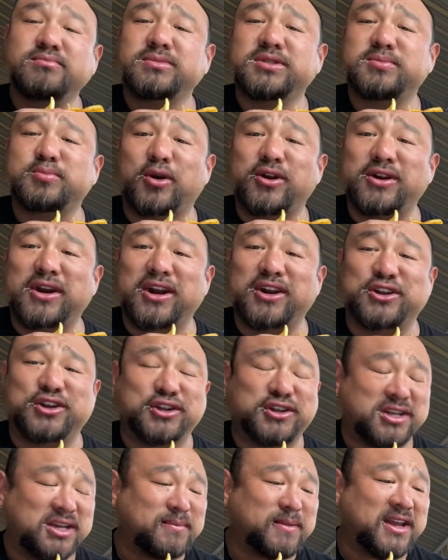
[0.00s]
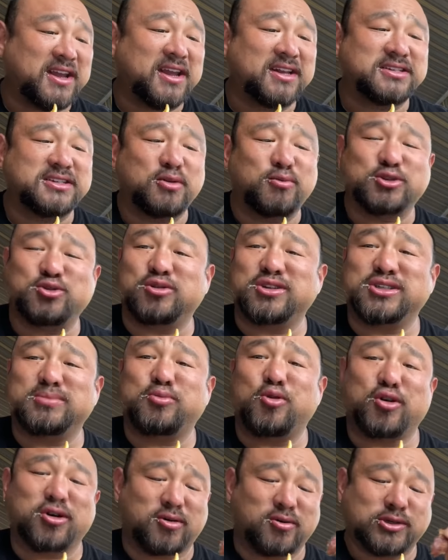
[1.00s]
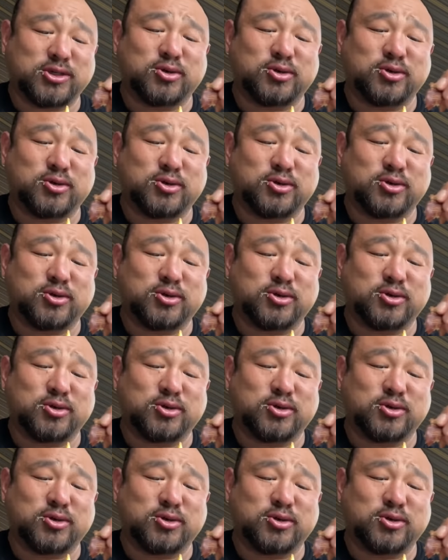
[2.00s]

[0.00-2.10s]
probably not a good thing, but I can't tell which one is pork and which